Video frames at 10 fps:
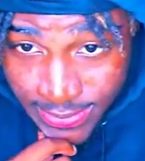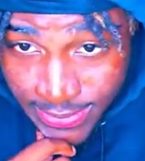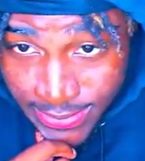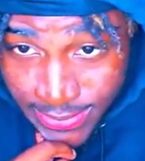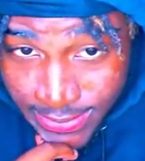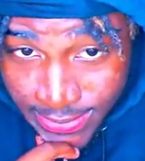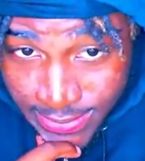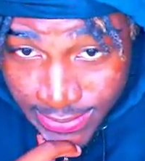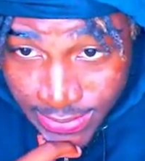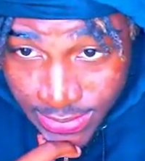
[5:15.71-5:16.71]
better
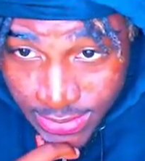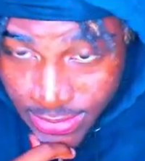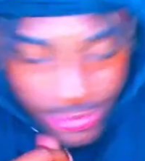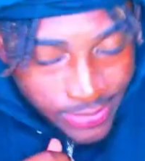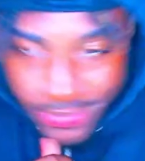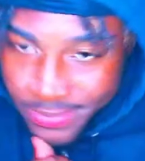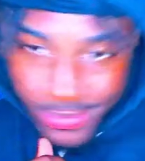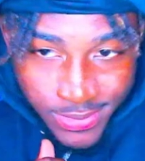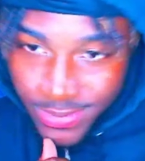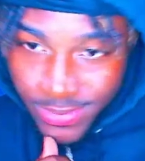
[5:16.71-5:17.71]
unit and a
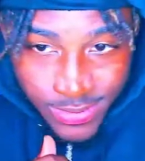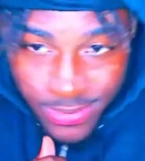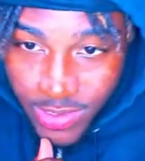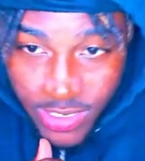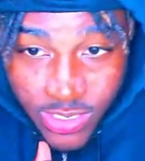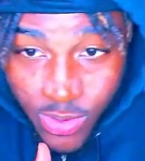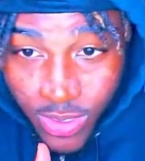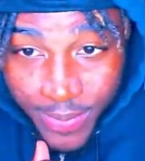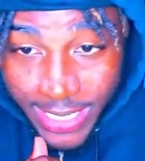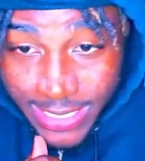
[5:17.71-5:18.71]
great defense. Bro, this
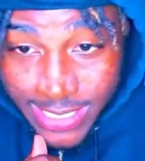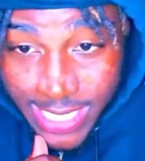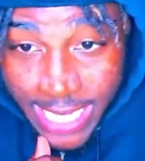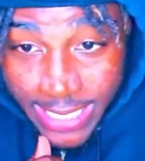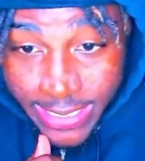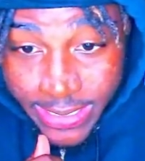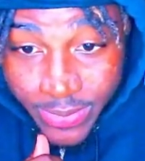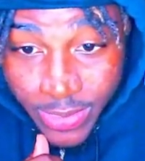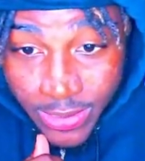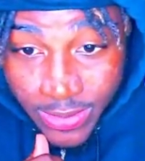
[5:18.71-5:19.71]
quarterback is not it,
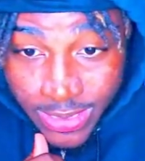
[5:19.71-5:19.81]
bro.